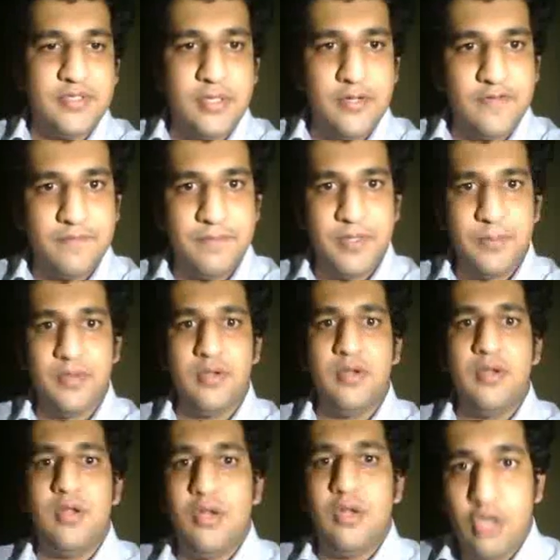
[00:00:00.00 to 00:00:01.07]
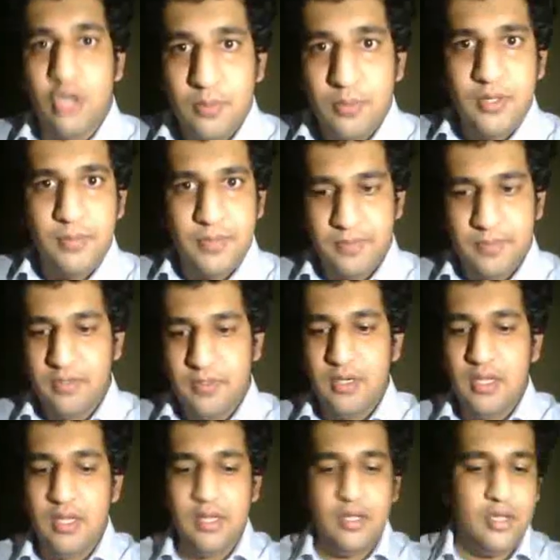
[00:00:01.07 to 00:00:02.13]
of people, normal people,
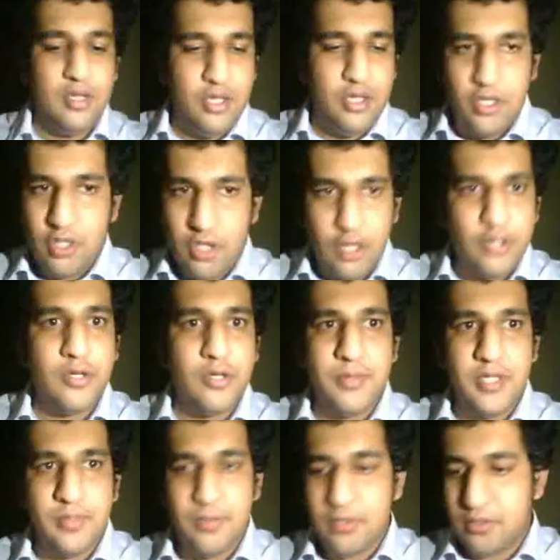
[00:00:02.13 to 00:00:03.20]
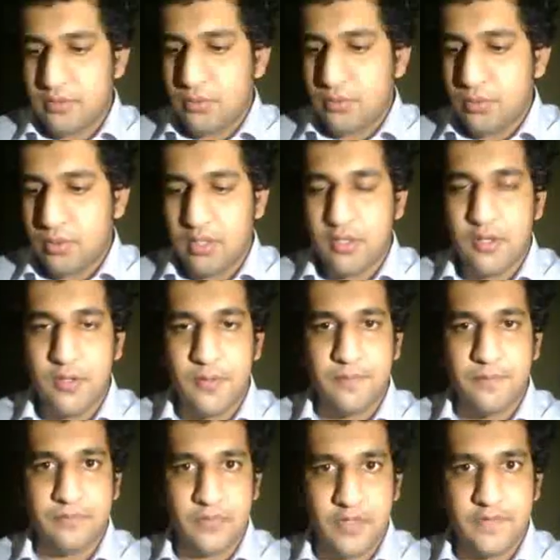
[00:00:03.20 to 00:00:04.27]
you're not going to be able
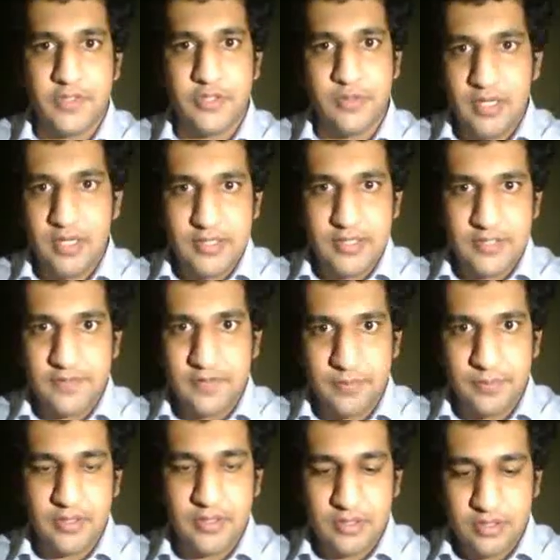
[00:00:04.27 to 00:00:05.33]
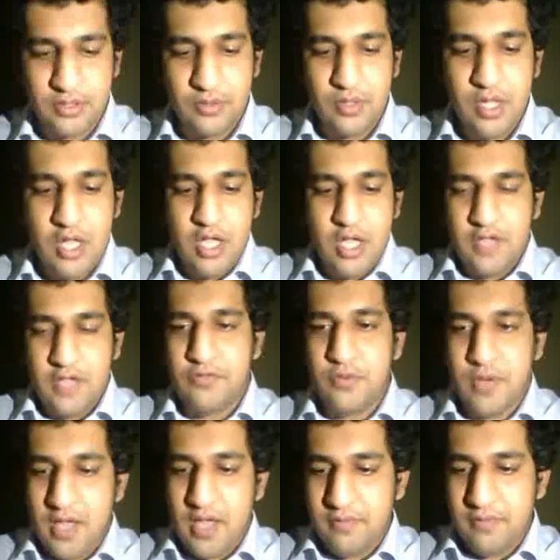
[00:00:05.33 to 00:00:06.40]
to visualize SVPs. So if you
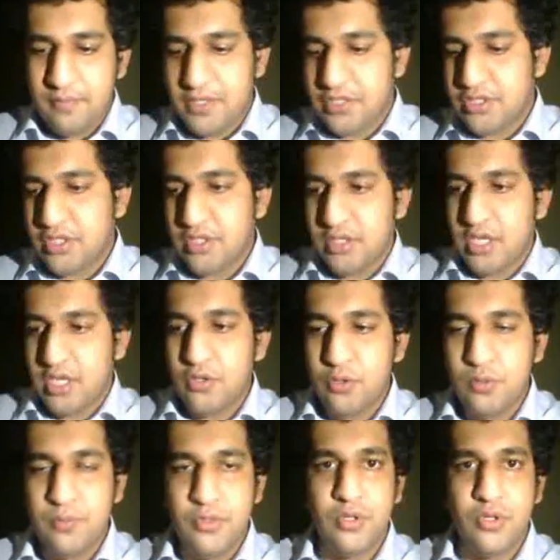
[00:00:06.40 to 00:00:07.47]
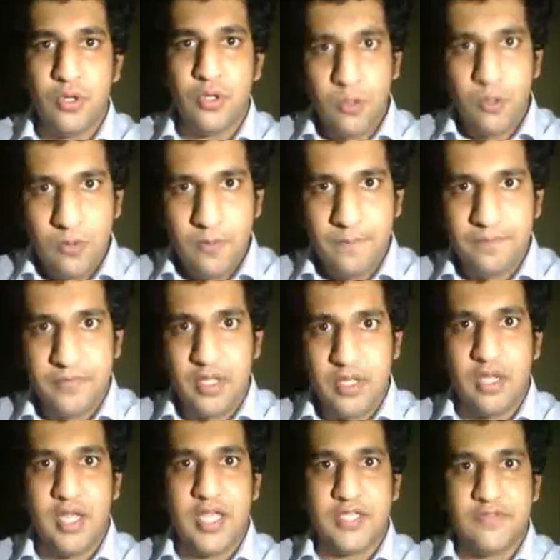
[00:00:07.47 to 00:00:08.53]
have a patient in whom you know
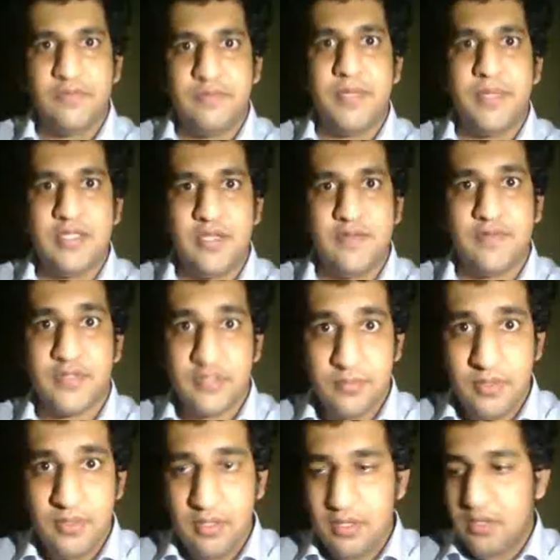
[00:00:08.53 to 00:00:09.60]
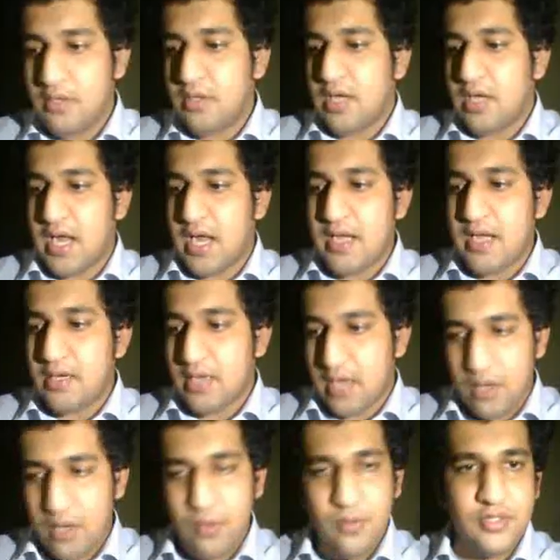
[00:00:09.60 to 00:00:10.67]
SVPs are visible, and
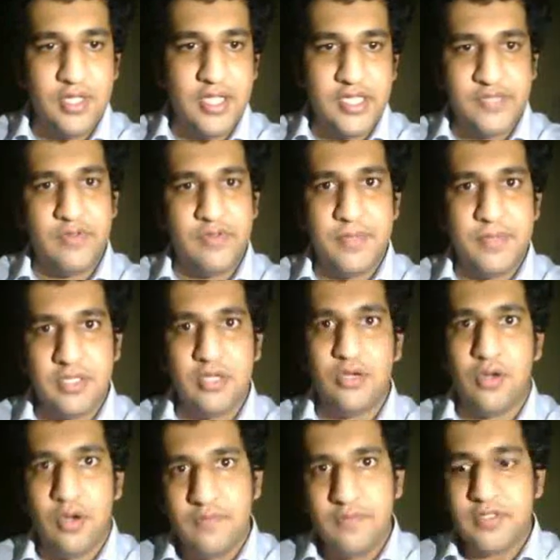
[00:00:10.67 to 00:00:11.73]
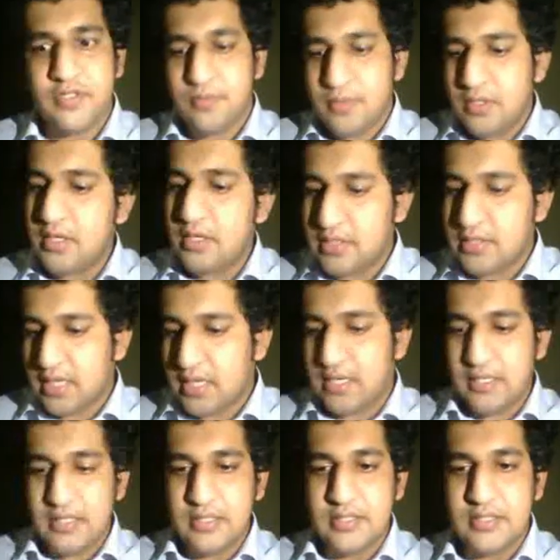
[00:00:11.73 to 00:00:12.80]
now the SVPs are not visible, that
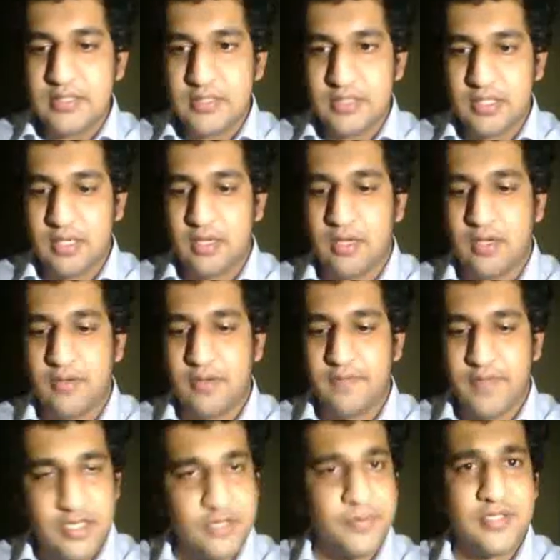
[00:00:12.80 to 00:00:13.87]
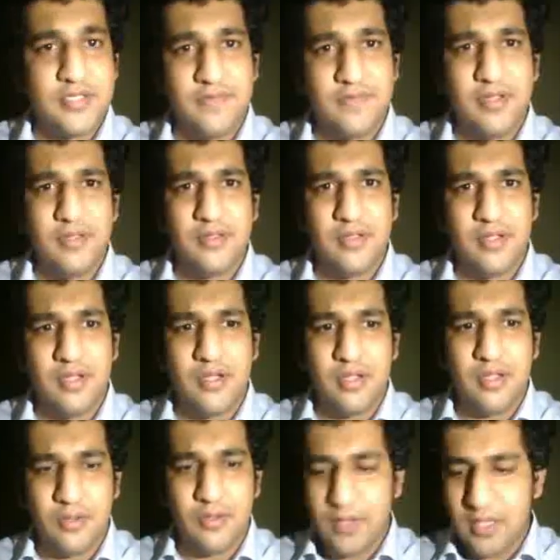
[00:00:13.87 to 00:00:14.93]
is very specific.
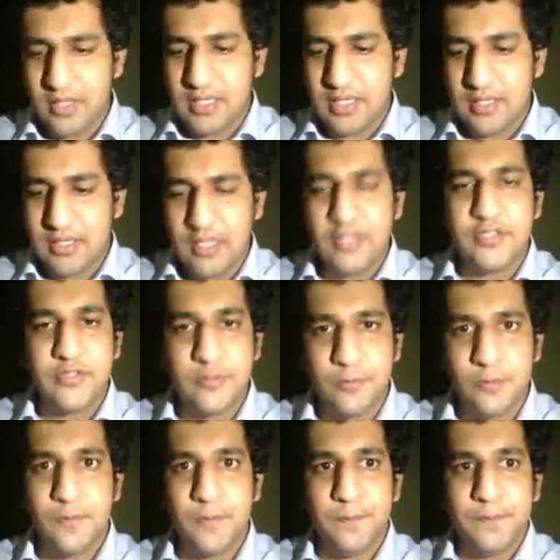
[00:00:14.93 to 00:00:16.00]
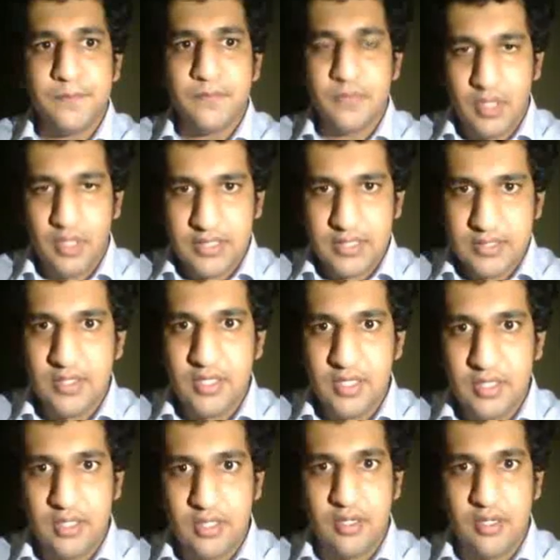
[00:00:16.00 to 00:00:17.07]
Okay, and that tells you it's
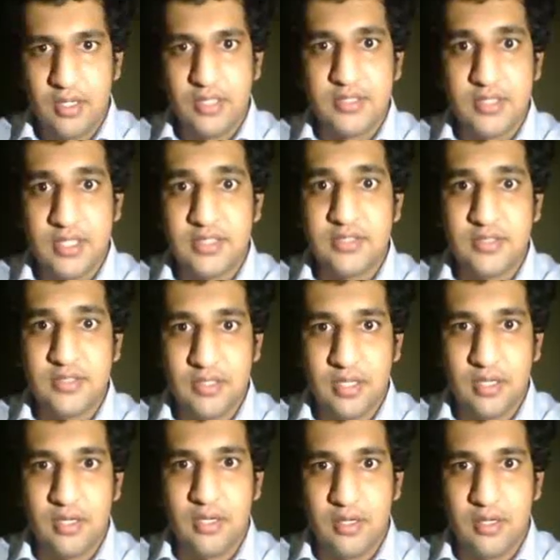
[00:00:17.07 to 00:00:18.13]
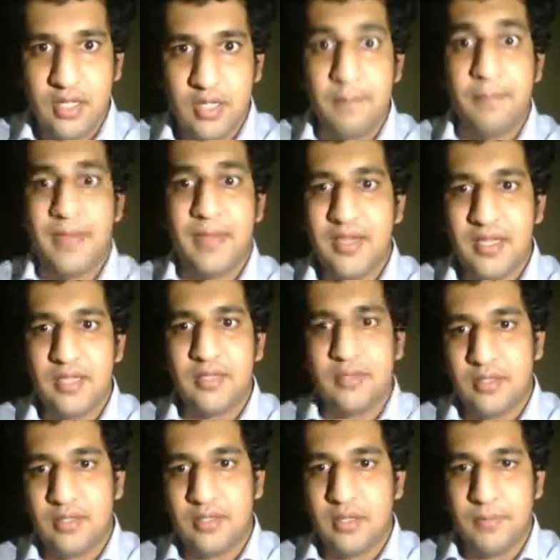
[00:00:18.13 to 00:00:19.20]
early, it's
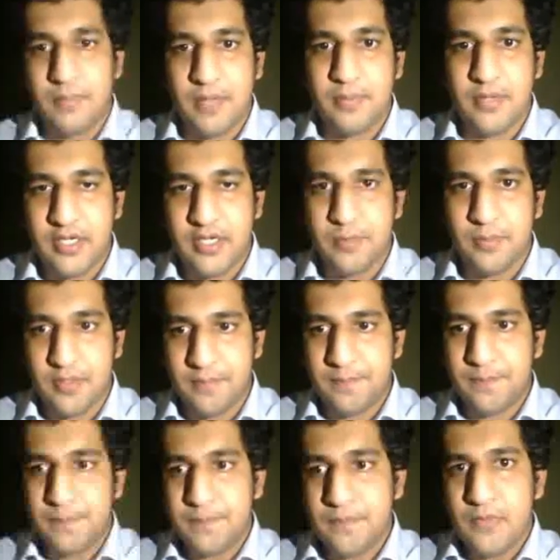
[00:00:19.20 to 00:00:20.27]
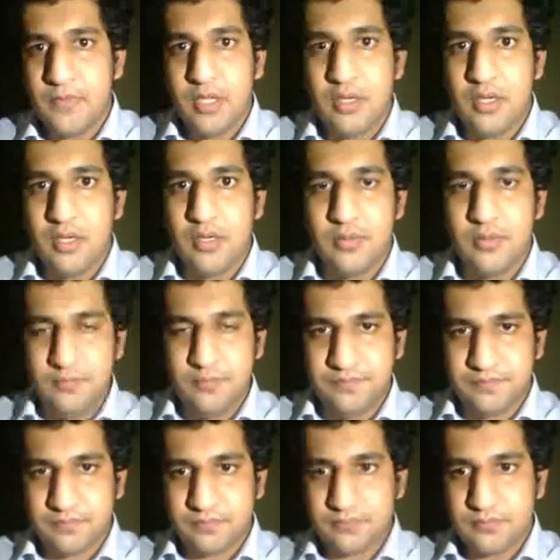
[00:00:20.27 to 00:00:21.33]
impending papilledema. Now,
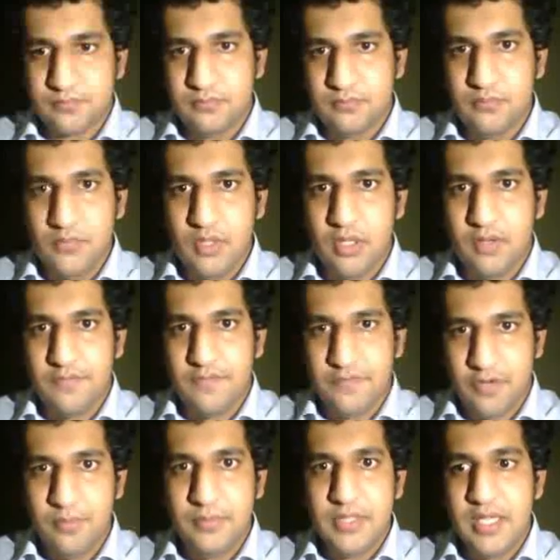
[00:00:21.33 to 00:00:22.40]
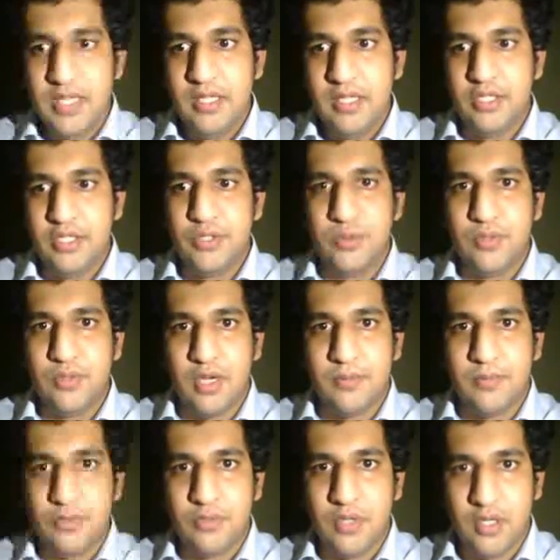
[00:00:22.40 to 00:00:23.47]
from there you come
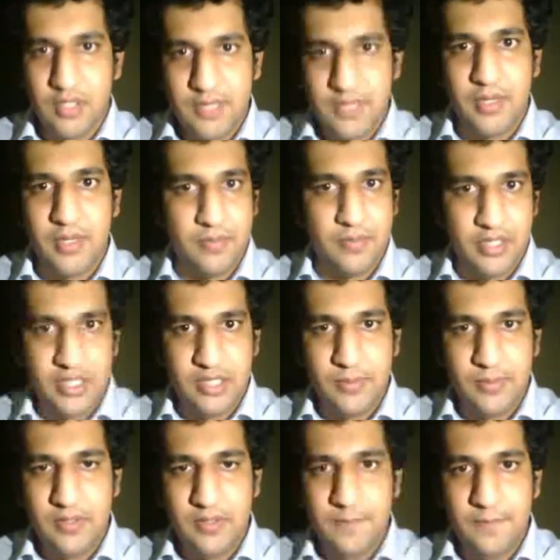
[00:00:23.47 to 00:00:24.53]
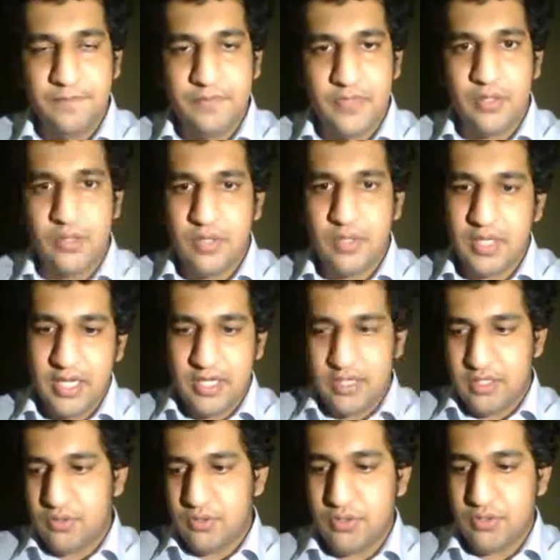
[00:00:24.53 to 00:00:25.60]
to early papilledema. Now again,
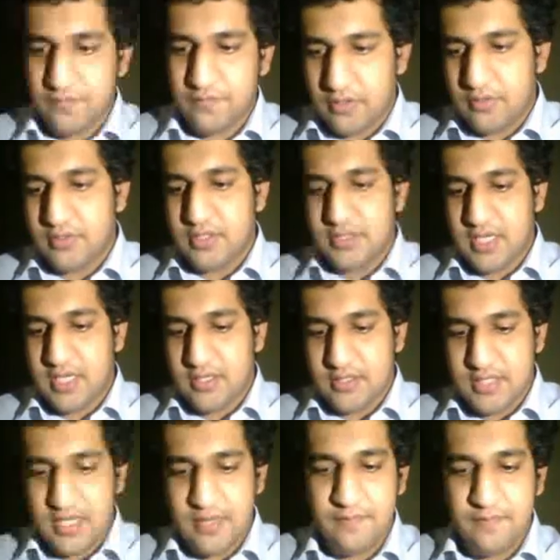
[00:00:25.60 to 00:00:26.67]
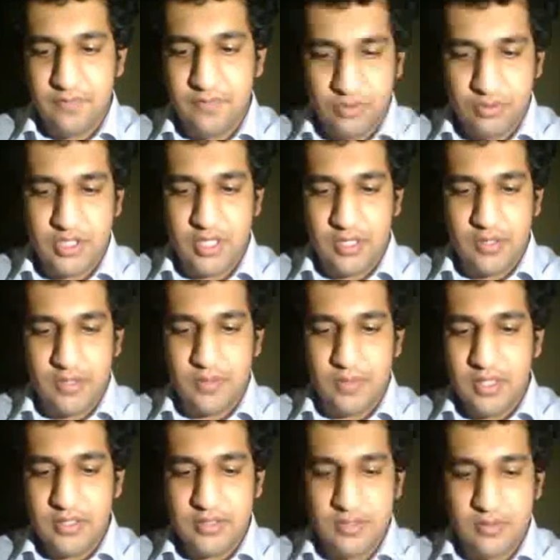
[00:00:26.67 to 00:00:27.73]
you follow the same flow chart.
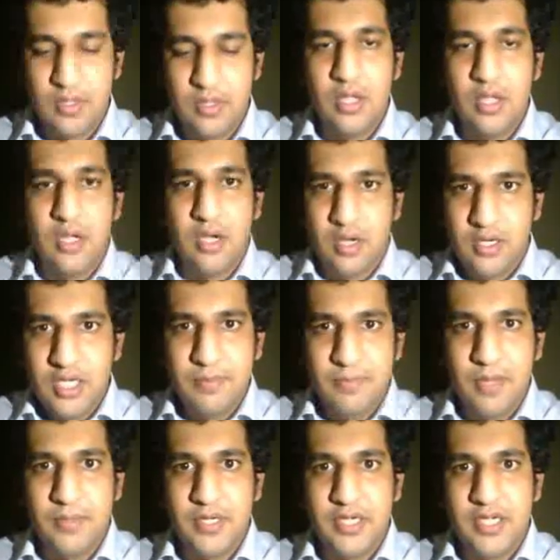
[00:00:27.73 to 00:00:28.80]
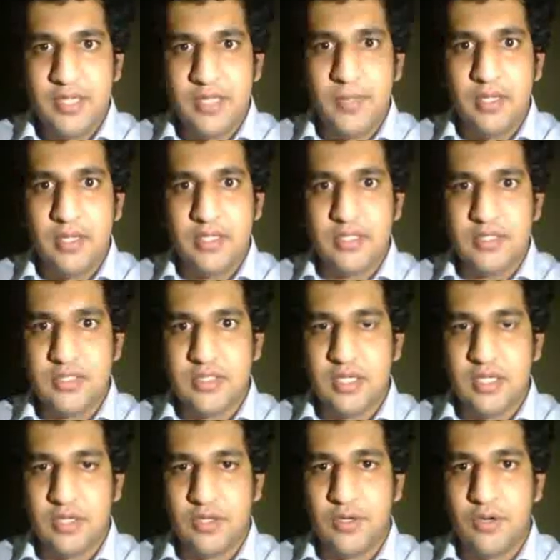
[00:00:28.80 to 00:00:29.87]
Okay, so early papilledema is
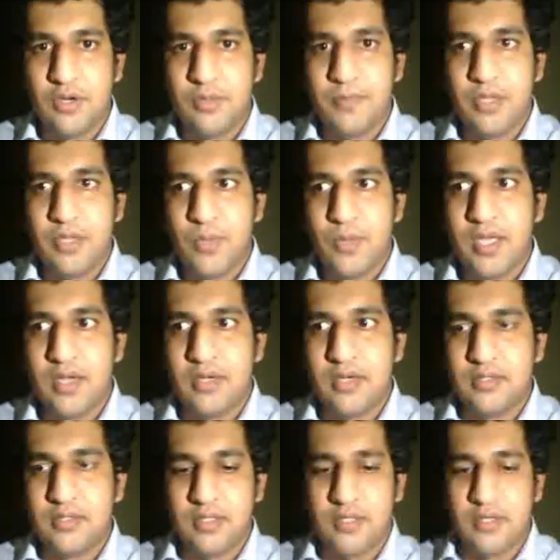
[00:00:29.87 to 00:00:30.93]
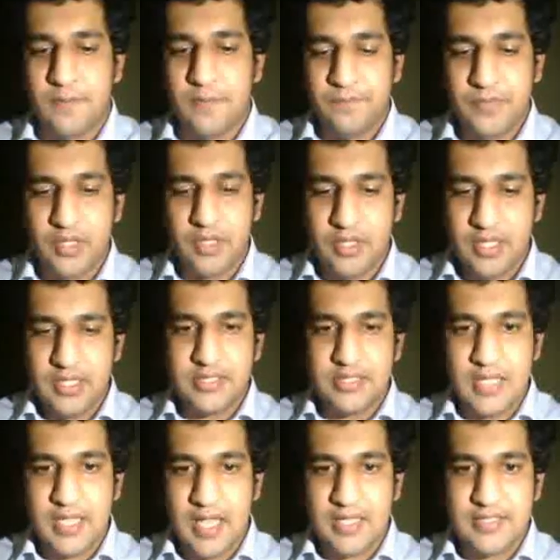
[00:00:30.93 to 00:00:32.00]
going to be where the disc
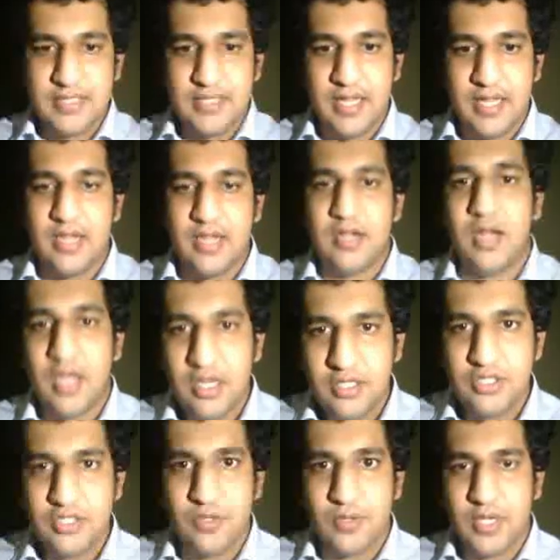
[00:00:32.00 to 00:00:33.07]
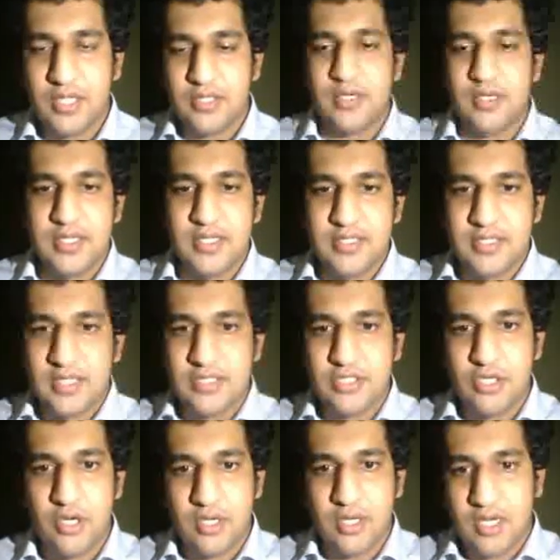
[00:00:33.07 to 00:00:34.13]
hasn't enlarged. Okay, the disc has
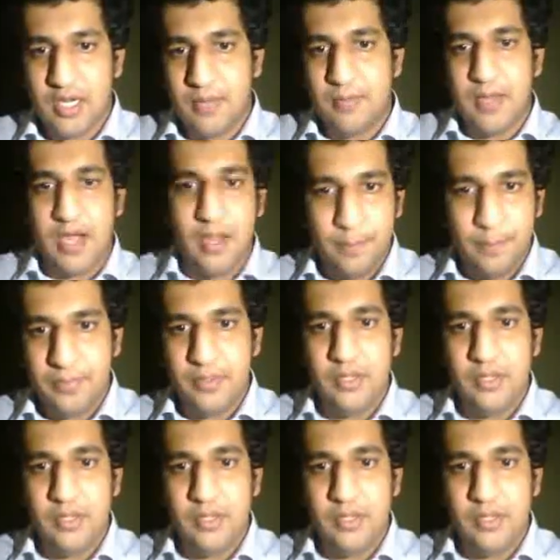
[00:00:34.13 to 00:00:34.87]
not come up,